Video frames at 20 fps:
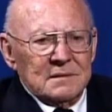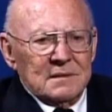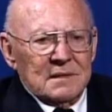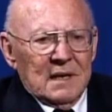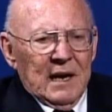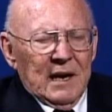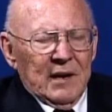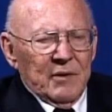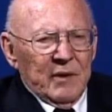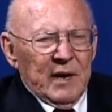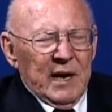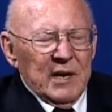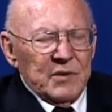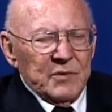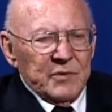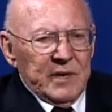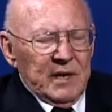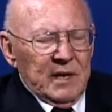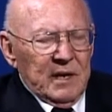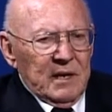I
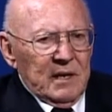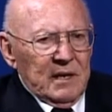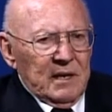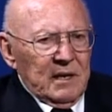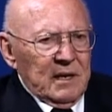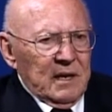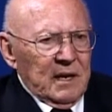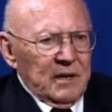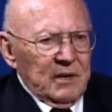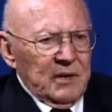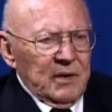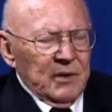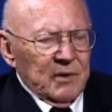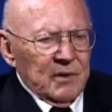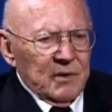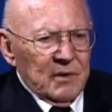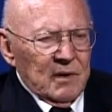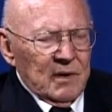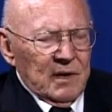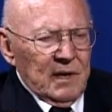graduated a year
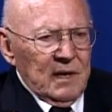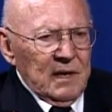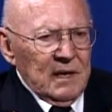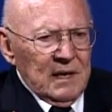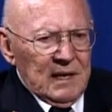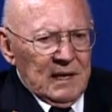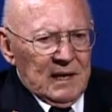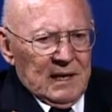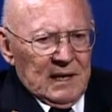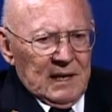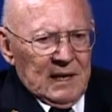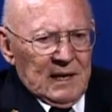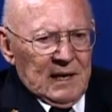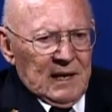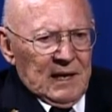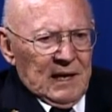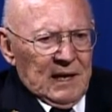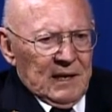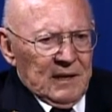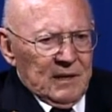early,
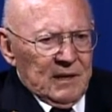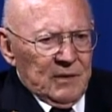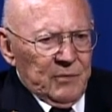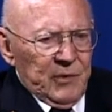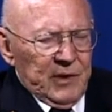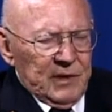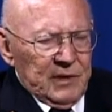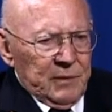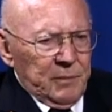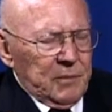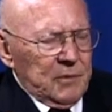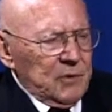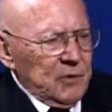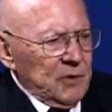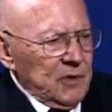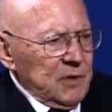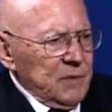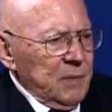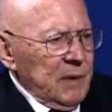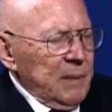and I went to
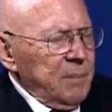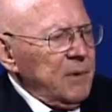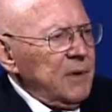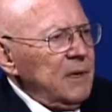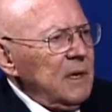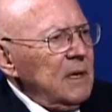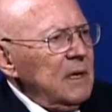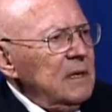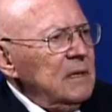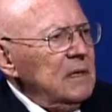George Pepperdine,